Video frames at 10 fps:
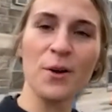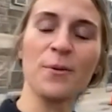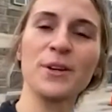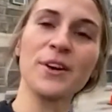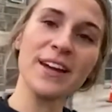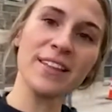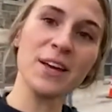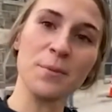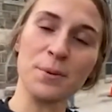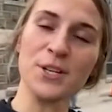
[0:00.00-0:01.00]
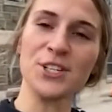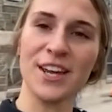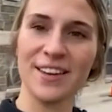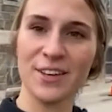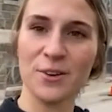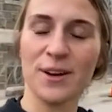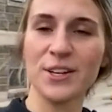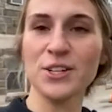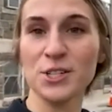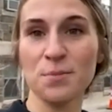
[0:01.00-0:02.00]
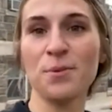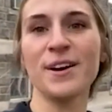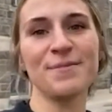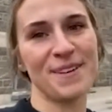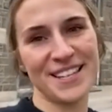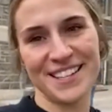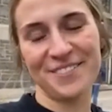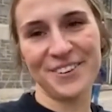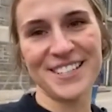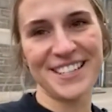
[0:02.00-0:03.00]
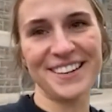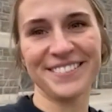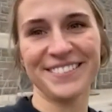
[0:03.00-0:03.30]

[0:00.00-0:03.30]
We greatly appreciate you, and your support makes a difference here.